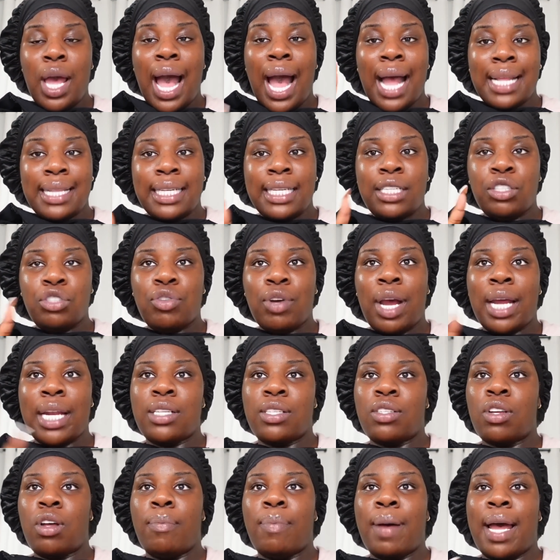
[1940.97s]
i did try
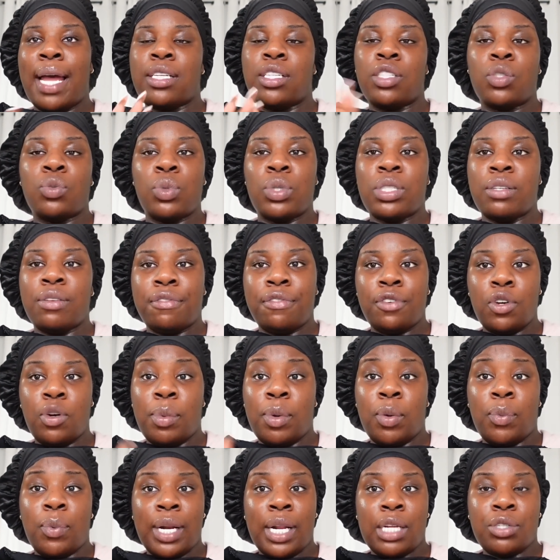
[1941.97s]
this on but i just wasn't
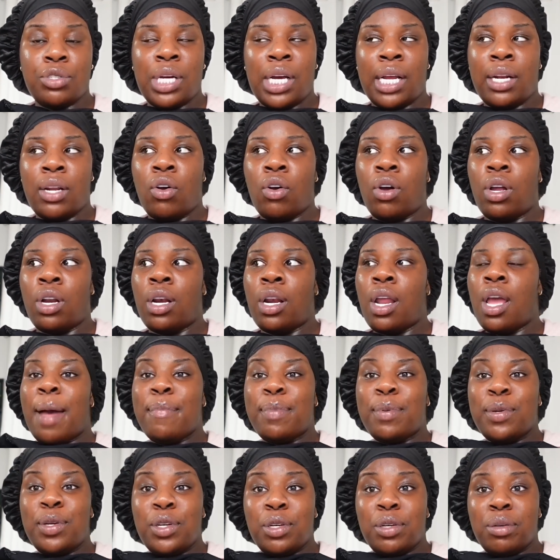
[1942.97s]
filming when i tried it on my
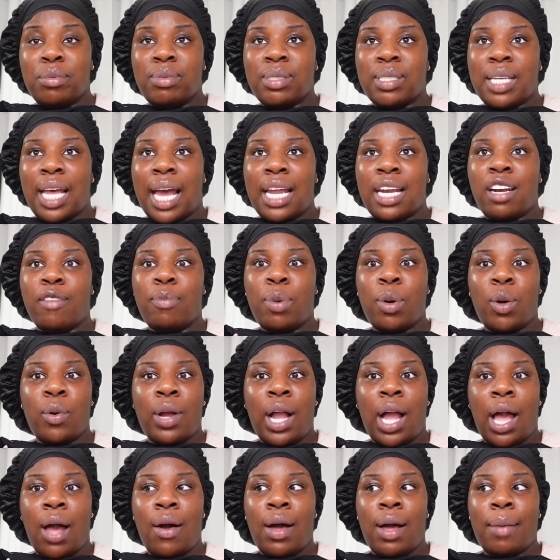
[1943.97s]
boobs kind of
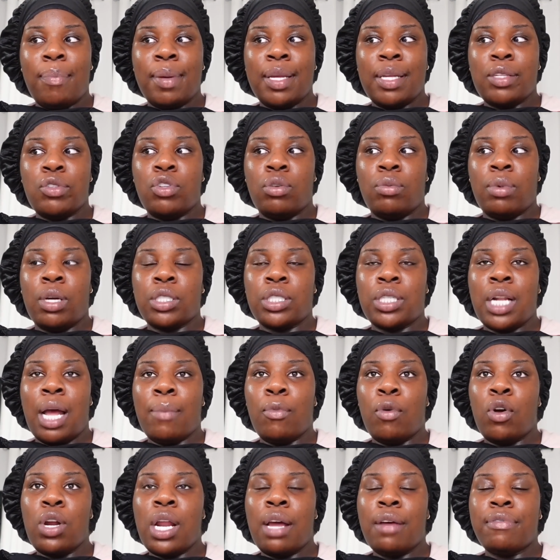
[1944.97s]
poke out a bit too much like
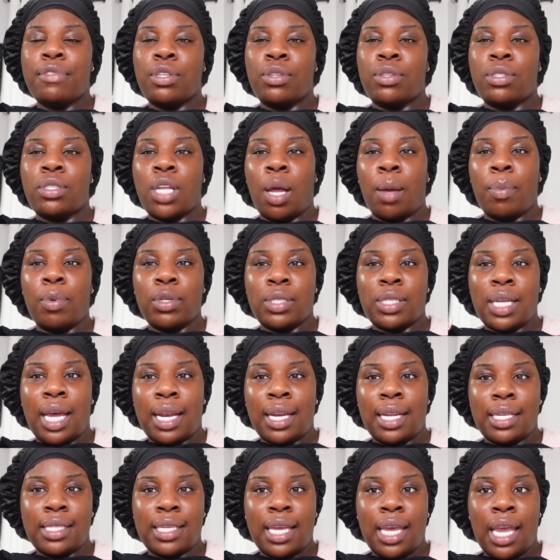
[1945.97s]
i'm gonna have to use
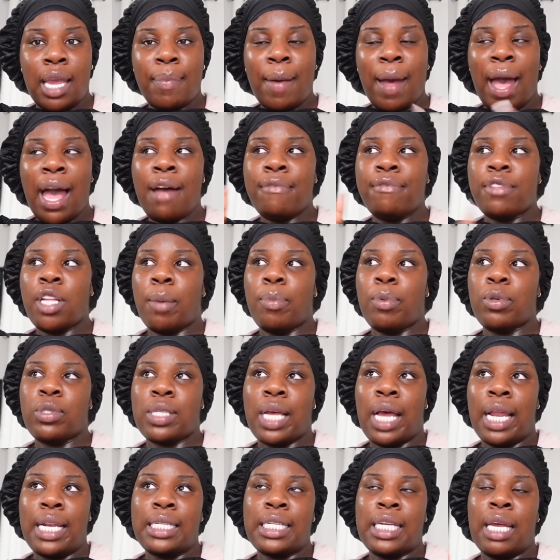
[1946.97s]
double-sided tape i have
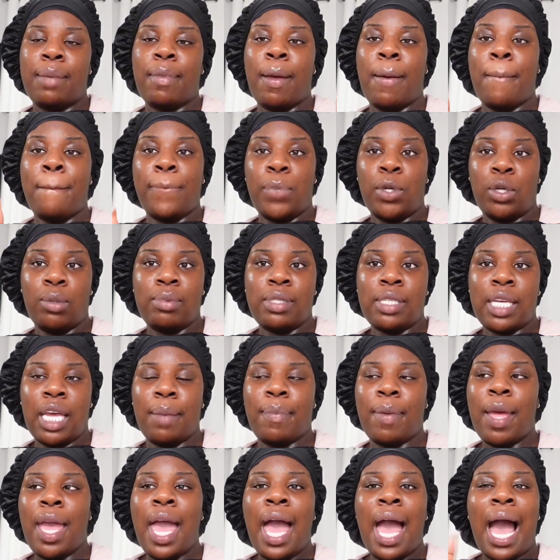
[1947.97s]
double-sided tape and boob
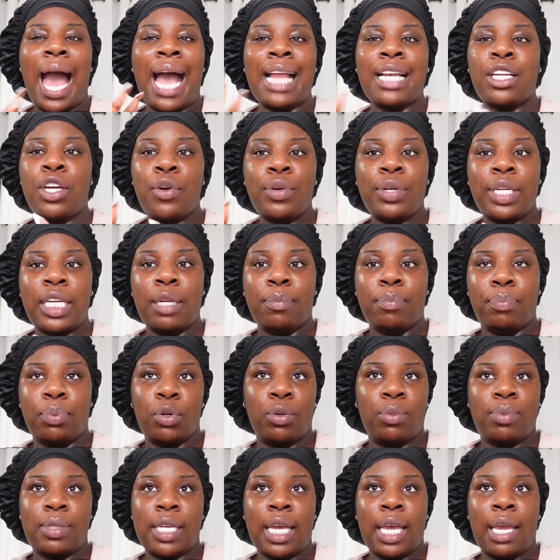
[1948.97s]
tape i don't need
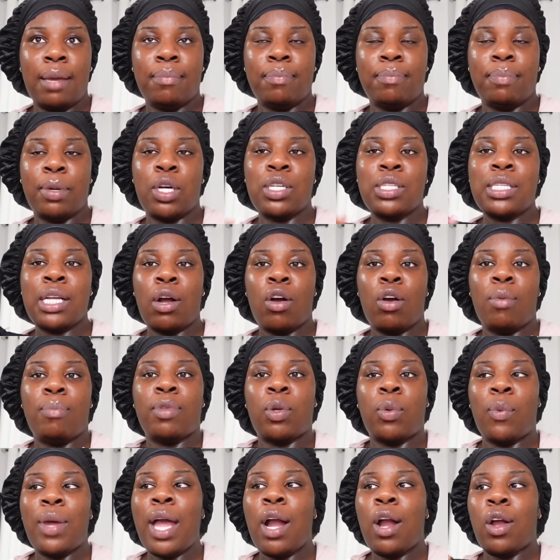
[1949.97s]
boob tape because i got
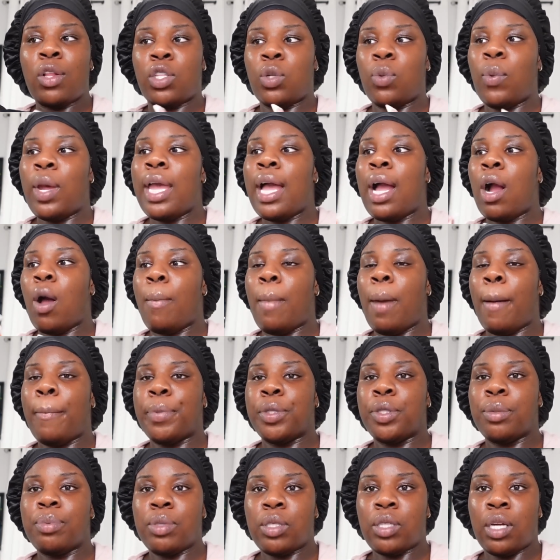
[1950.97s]
the way i got the way i got my
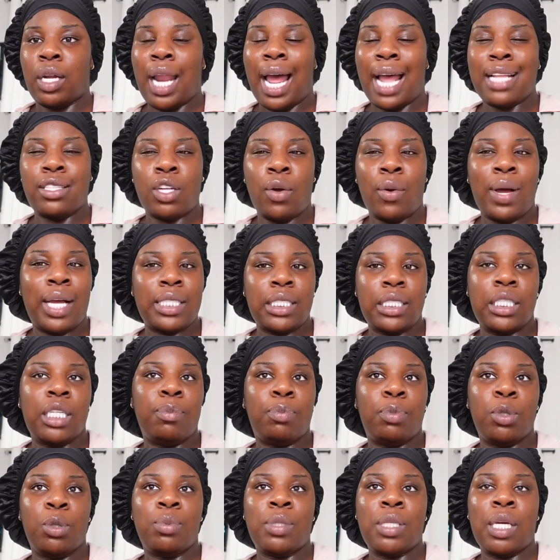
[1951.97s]
boobs done i don't actually
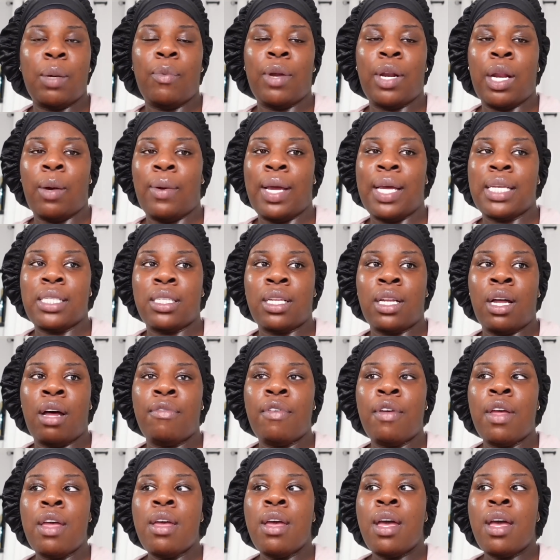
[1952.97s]
need boob tape when i wear
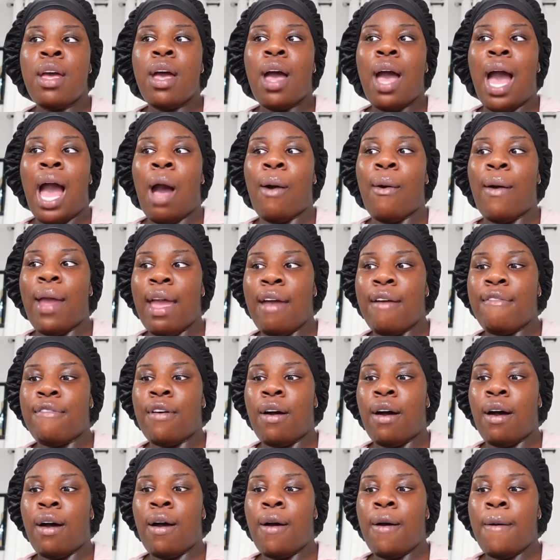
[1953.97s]
stuff
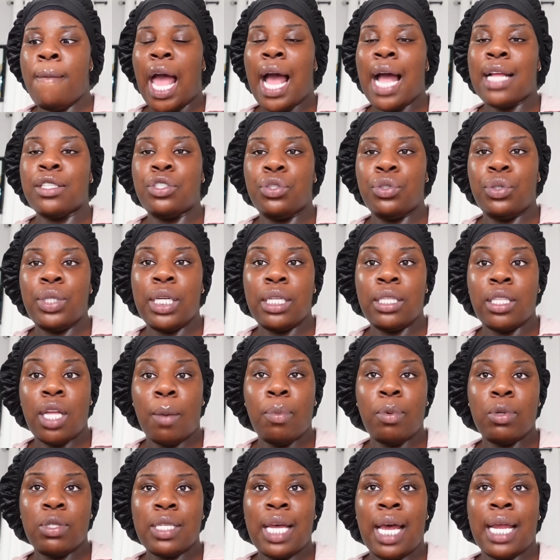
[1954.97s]
However, I do need
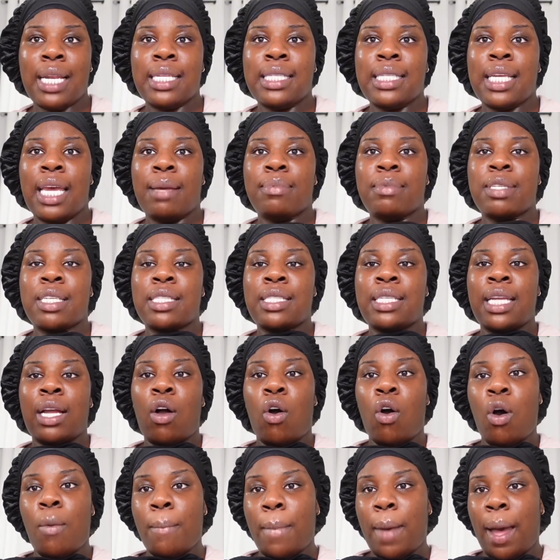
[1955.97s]
double-sided tape to stick
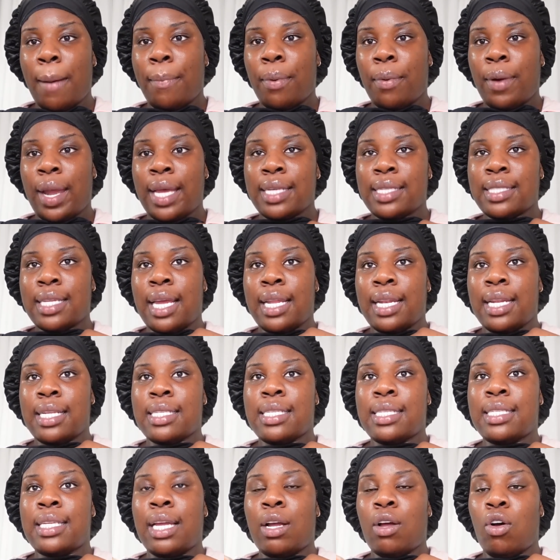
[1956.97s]
on my breast and then
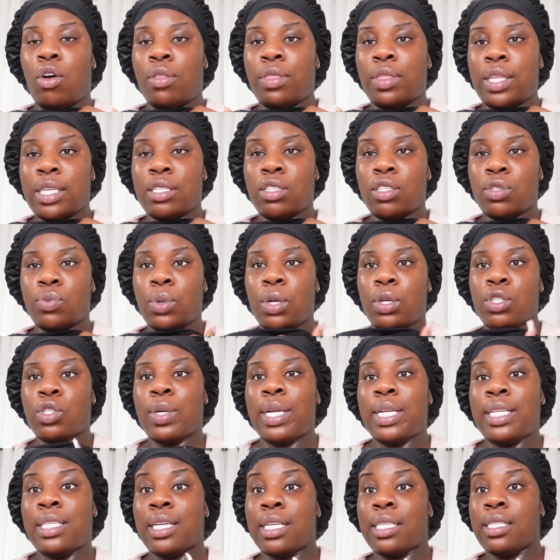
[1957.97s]
stick on this as well so
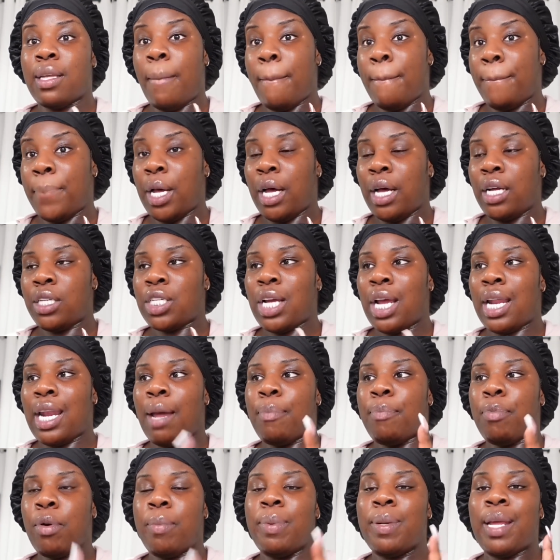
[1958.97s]
it doesn't budge. And I
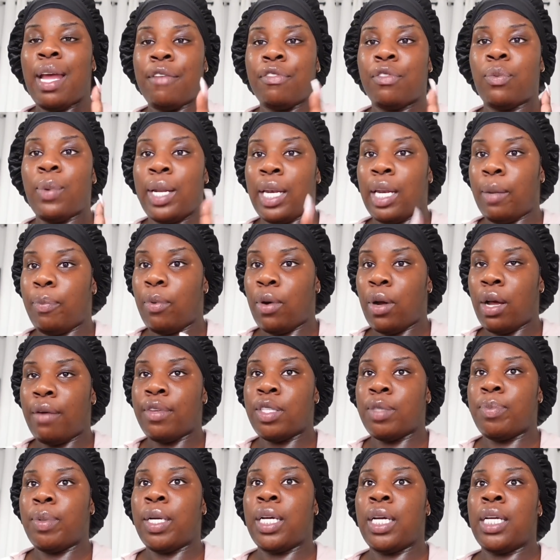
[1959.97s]
probably have to wear nipple
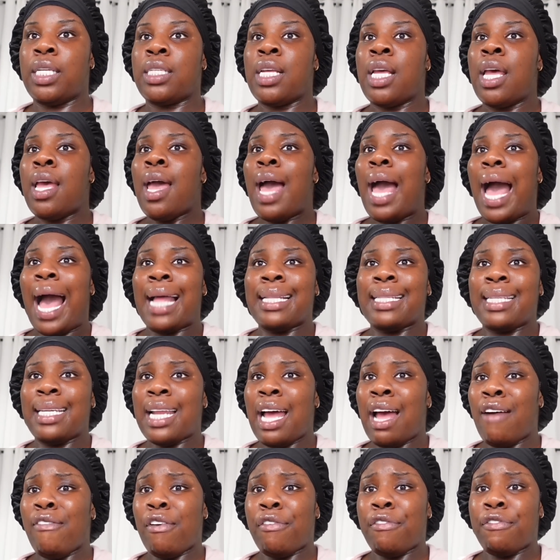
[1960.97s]
covers because I did
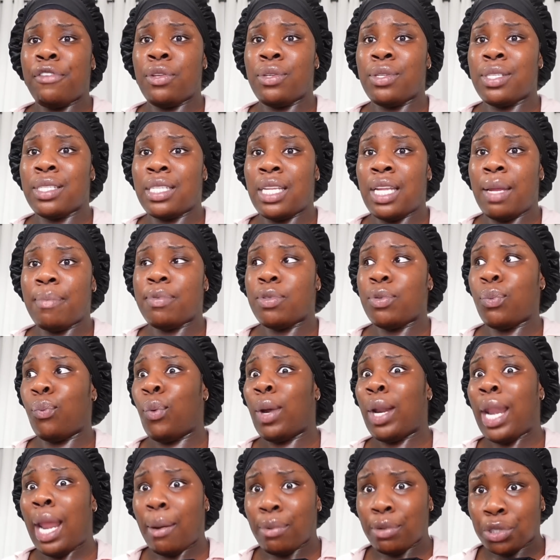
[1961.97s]
have a few slips
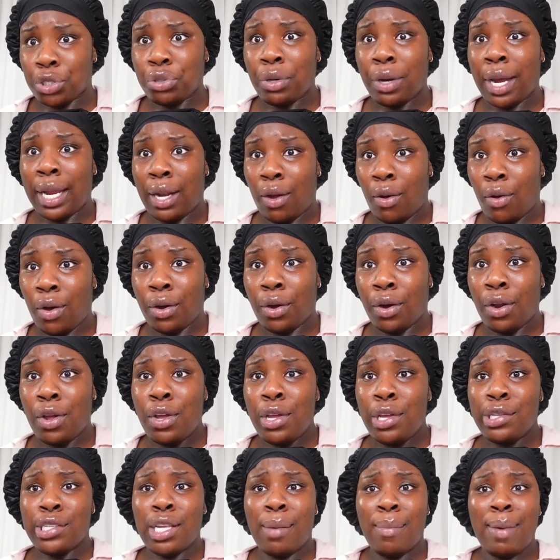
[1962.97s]
when I was trying it on.
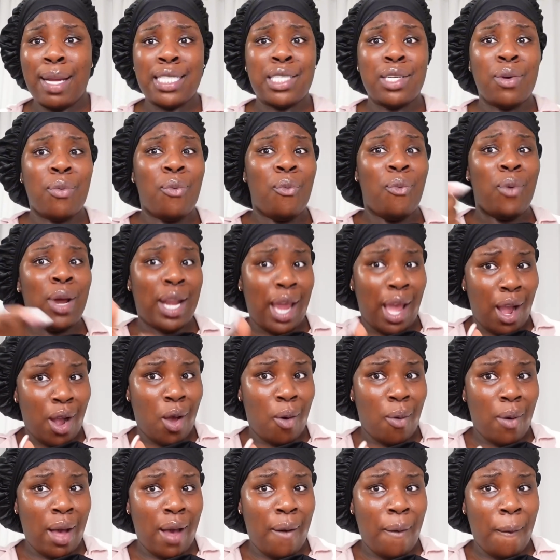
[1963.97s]
So imagine when I
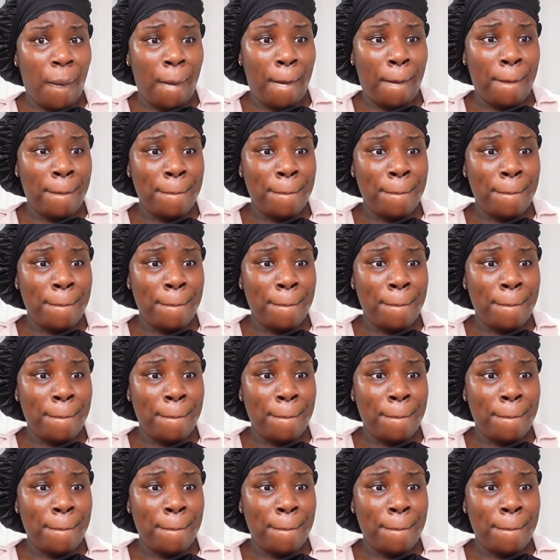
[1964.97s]
go out,